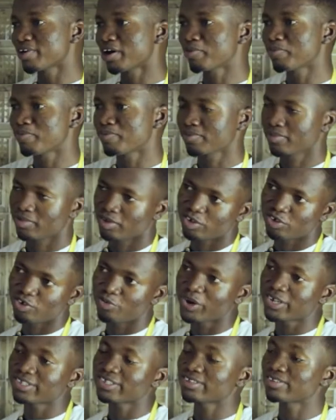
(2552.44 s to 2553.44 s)
up,
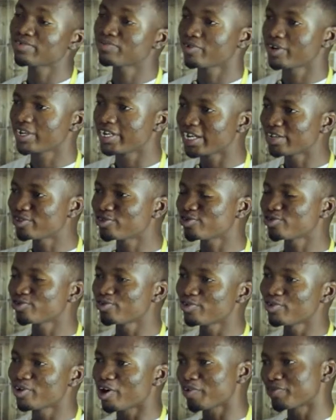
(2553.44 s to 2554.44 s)
you must settle for either
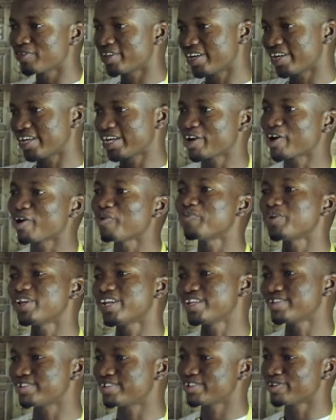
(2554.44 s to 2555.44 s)
two of the
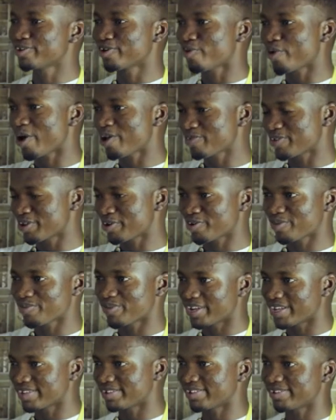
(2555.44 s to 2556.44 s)
combination or one of the
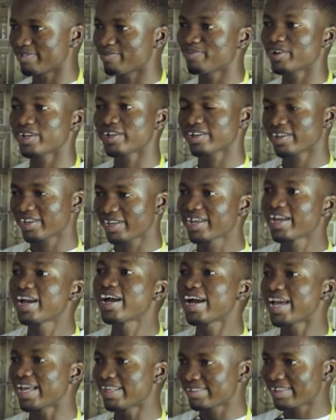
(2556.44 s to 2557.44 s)
combination. But
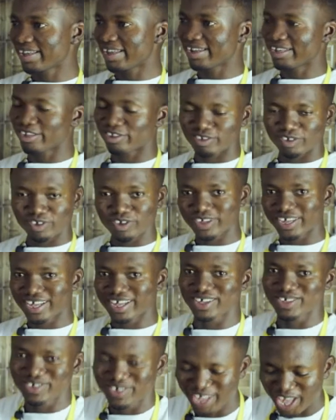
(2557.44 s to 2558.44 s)
exactly.
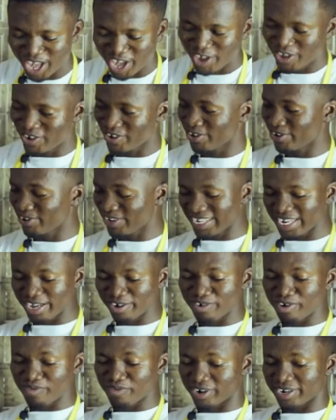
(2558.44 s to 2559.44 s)
You
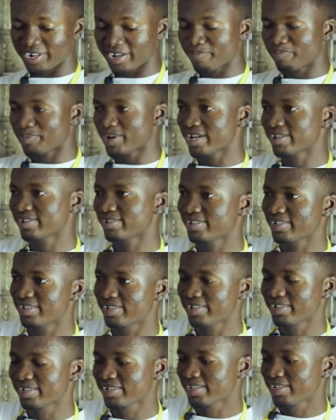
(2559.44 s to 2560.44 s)
either go for either
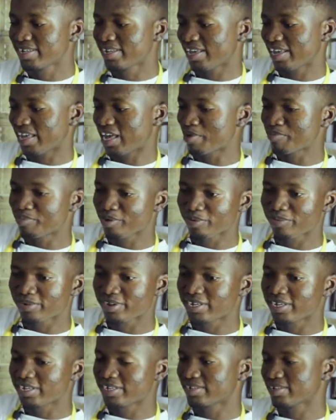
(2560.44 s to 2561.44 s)
passion and
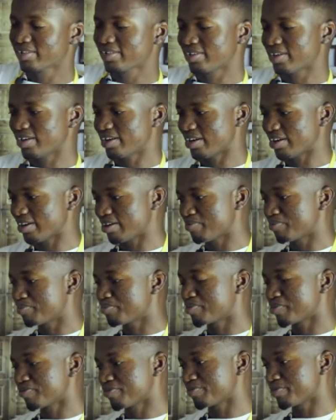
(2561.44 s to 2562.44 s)
probably
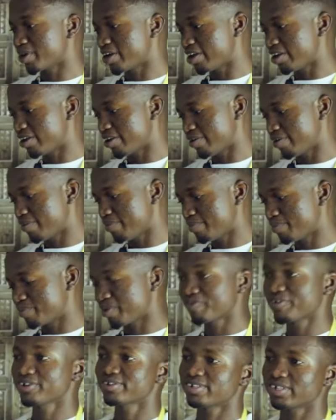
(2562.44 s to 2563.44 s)

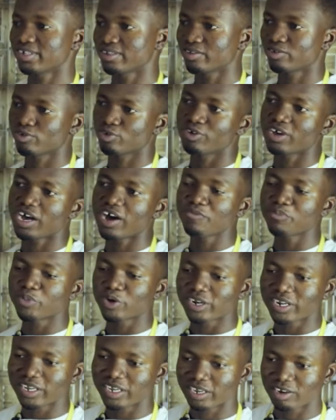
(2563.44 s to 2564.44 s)
profession. So you have
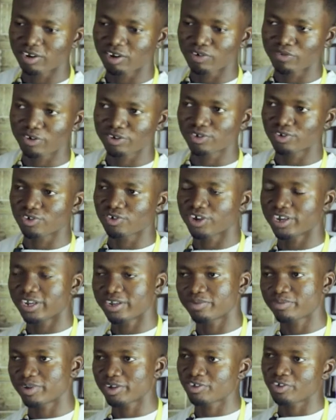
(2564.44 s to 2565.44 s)
money, you love what you're
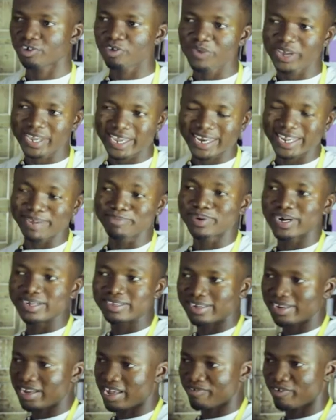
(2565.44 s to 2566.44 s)
doing, but you're not making
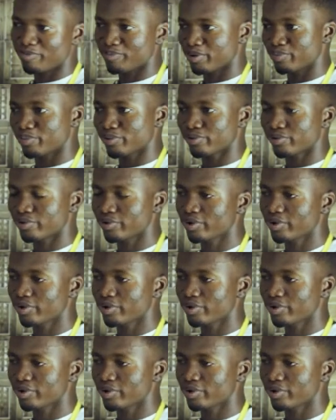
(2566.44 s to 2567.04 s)
impact in the life of people.